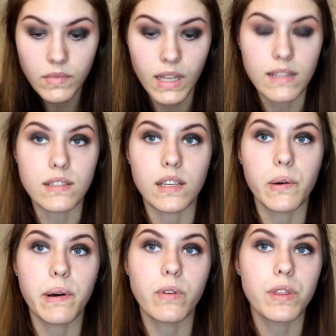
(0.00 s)
And see
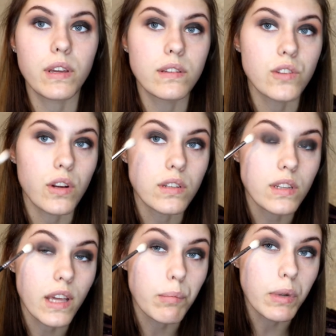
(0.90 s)
how everything is starting
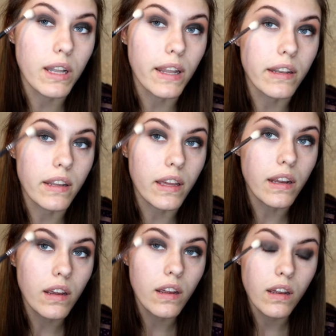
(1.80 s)
to get blended?
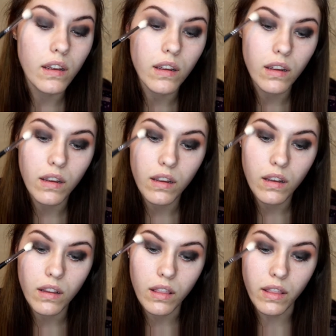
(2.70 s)

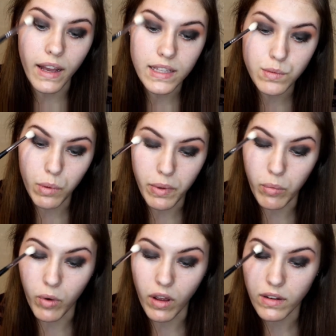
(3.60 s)
That's what we
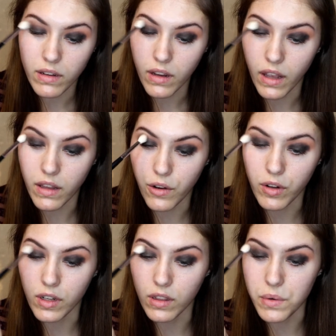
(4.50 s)
want. And then you're
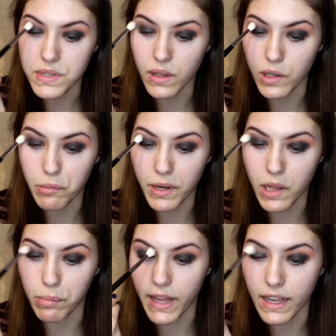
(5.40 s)
going to lose a little bit of
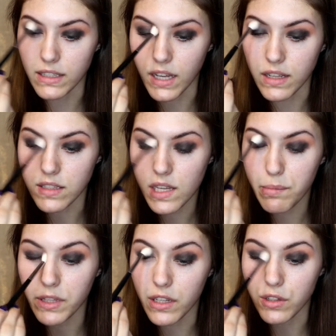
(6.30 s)
the black intensity,
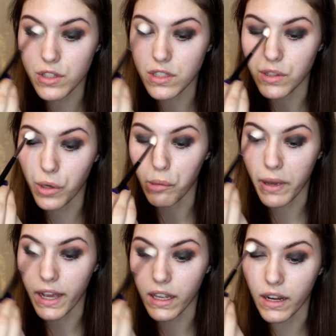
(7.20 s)
but then you're just going to go
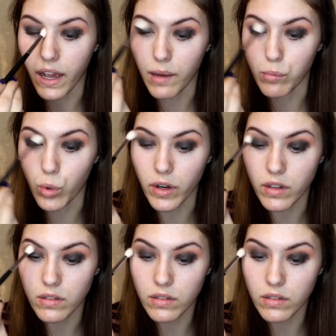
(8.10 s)
back and add more.